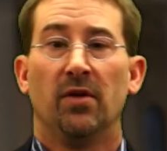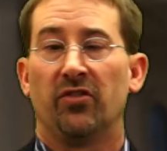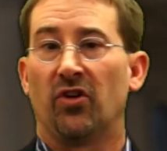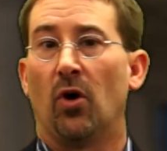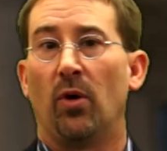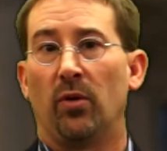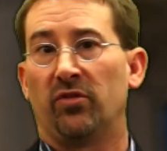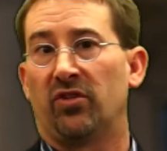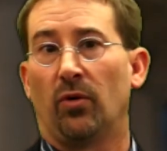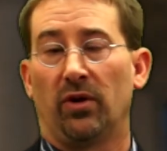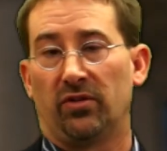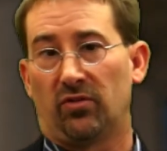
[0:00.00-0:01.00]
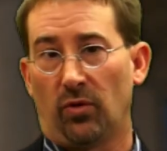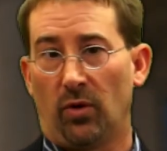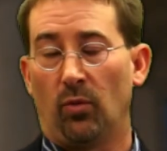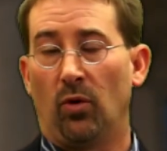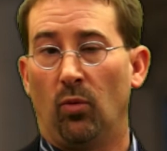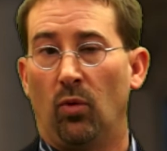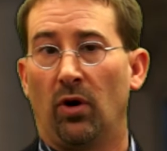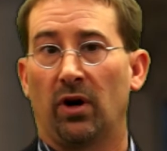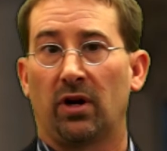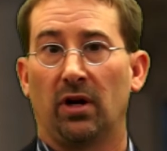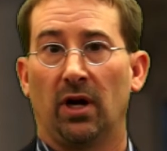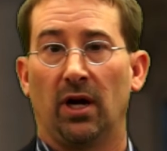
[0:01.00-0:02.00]
So it will work
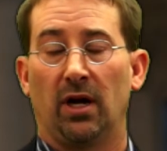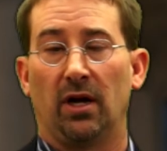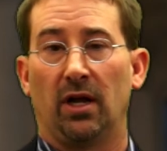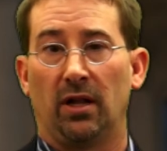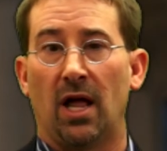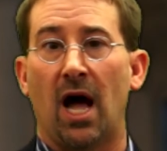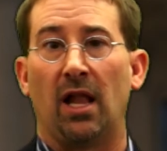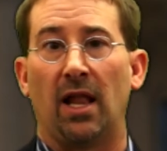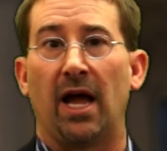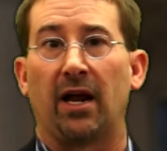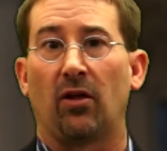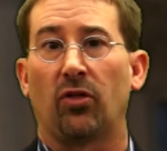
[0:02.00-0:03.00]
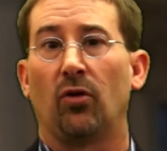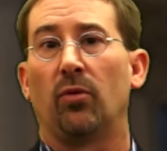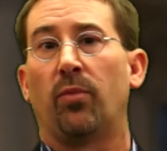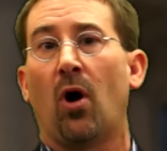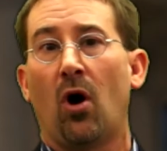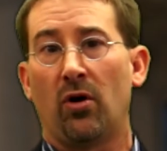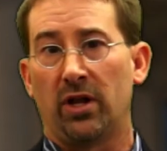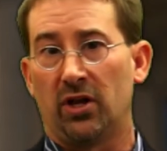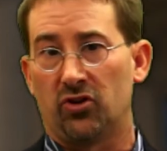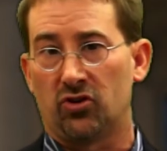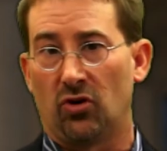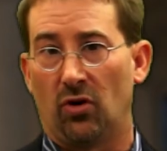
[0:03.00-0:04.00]
a lot like third-party
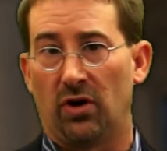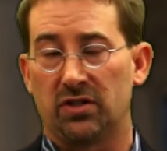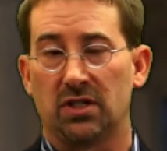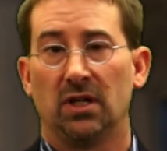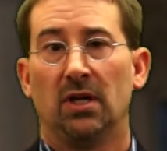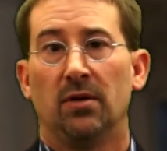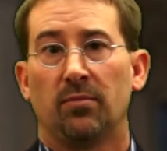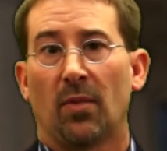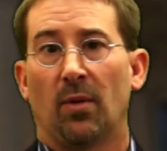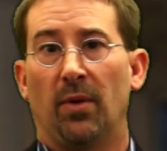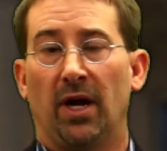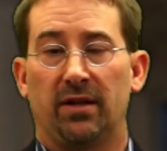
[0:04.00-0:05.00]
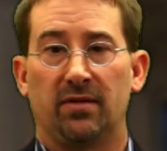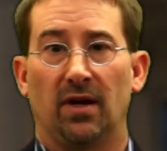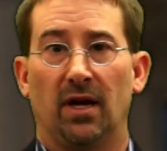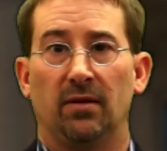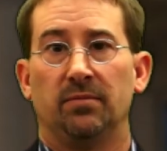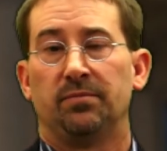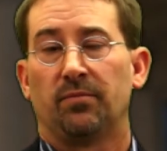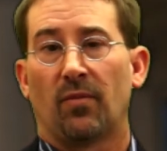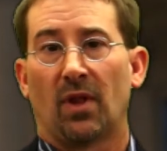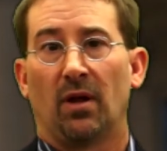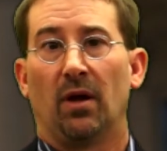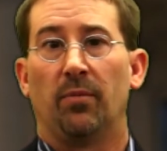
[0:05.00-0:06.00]
insurance, but
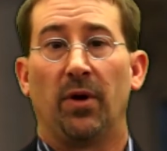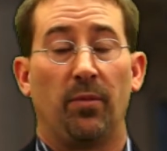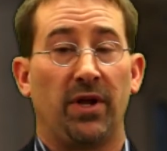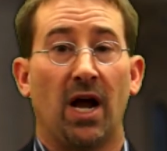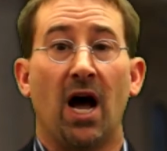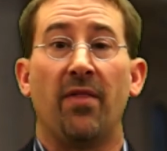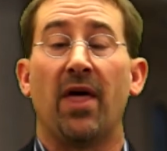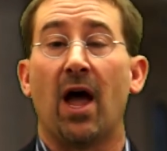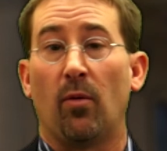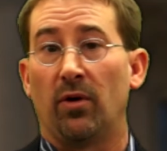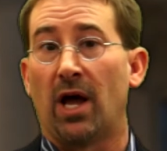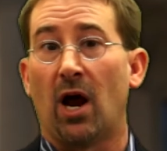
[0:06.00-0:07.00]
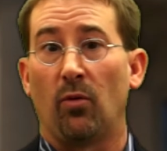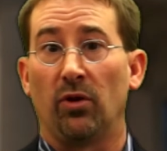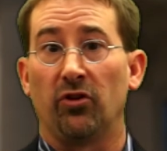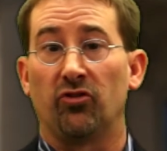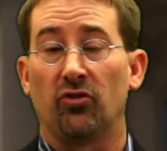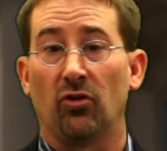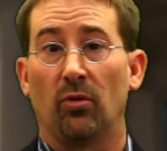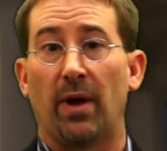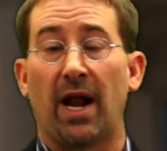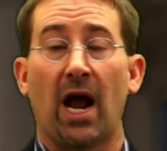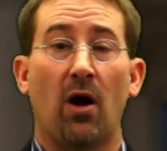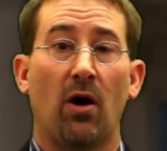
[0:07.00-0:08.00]
beyond that, we're not really sure
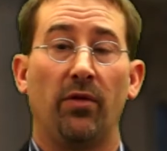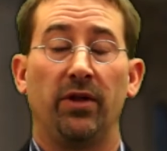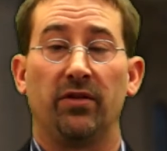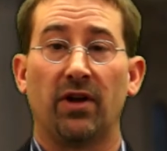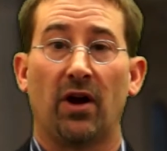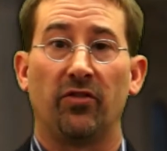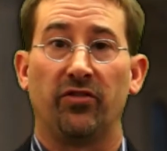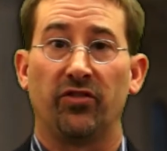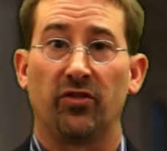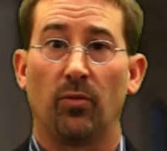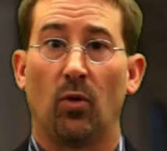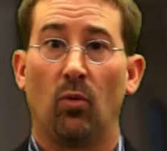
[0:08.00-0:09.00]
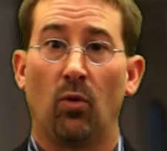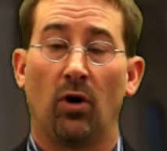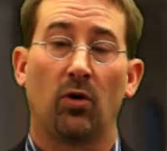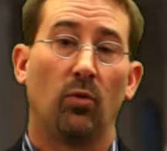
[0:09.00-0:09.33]
about how the entire system will work.